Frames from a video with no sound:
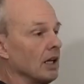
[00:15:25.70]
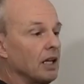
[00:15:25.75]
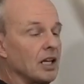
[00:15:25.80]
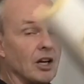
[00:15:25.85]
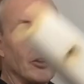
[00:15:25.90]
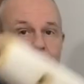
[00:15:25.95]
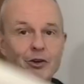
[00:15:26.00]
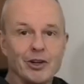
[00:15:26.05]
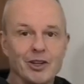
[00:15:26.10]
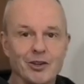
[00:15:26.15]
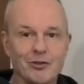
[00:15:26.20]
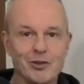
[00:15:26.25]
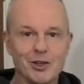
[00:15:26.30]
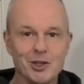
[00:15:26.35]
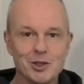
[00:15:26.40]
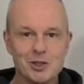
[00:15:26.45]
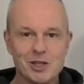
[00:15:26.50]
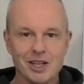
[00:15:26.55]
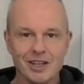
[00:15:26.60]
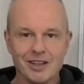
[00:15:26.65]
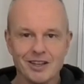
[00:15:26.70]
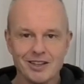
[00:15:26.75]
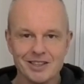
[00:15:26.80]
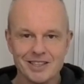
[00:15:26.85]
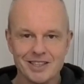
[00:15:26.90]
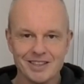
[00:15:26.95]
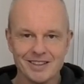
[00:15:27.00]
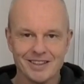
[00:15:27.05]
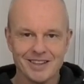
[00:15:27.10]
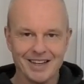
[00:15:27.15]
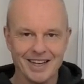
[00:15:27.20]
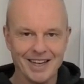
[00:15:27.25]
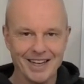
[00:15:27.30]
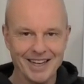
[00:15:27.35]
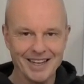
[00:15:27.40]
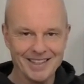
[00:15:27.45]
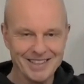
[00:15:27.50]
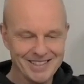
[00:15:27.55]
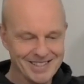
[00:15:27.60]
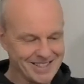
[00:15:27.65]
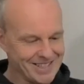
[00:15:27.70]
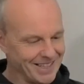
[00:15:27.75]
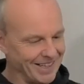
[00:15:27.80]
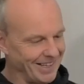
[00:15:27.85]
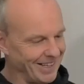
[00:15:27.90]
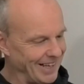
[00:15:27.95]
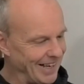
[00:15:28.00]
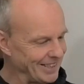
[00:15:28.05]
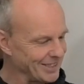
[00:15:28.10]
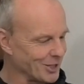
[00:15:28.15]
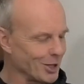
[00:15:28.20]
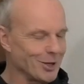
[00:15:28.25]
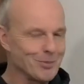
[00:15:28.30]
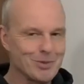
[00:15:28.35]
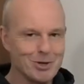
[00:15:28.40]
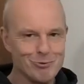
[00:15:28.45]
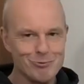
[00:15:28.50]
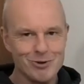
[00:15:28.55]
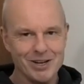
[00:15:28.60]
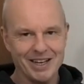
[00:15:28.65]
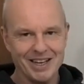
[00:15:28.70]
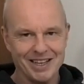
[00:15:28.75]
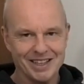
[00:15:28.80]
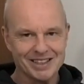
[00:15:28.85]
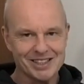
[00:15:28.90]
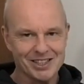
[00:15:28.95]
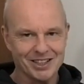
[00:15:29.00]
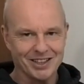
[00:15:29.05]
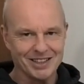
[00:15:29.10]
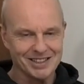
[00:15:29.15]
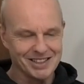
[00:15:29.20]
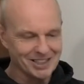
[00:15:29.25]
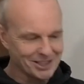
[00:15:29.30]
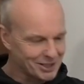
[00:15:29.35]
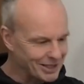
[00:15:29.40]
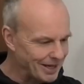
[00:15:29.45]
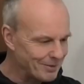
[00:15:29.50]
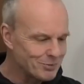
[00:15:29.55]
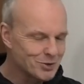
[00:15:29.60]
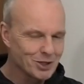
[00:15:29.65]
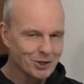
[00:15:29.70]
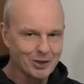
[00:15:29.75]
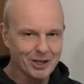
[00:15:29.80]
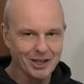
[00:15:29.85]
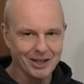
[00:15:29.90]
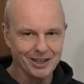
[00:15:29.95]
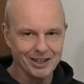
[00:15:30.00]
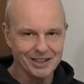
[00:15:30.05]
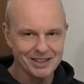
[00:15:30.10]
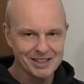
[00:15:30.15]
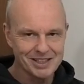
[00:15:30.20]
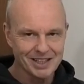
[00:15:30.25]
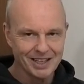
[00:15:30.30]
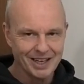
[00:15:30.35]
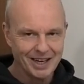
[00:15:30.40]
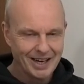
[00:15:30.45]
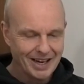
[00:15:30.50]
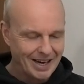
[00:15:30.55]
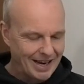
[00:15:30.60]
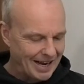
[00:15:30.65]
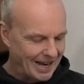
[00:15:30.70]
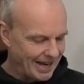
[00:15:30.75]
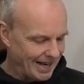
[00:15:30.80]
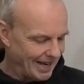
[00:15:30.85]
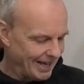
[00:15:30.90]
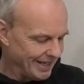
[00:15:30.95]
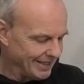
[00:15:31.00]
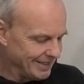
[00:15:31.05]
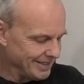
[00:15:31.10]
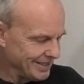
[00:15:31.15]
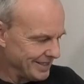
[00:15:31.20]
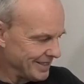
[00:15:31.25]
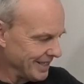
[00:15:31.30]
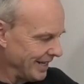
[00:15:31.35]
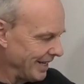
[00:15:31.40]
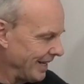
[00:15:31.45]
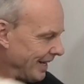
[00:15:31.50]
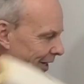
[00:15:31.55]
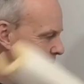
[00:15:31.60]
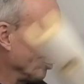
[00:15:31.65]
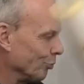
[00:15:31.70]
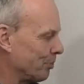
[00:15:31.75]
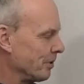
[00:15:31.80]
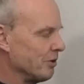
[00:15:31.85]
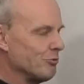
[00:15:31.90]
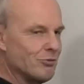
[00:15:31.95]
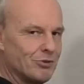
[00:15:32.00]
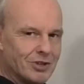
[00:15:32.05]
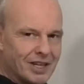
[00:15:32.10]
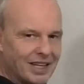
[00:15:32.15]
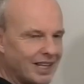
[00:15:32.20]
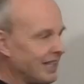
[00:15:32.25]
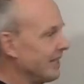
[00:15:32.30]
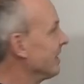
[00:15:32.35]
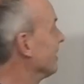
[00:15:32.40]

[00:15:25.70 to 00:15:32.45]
covering the fuselage, and uh, it's going to be really exciting. Same two colours, and uh, it will be really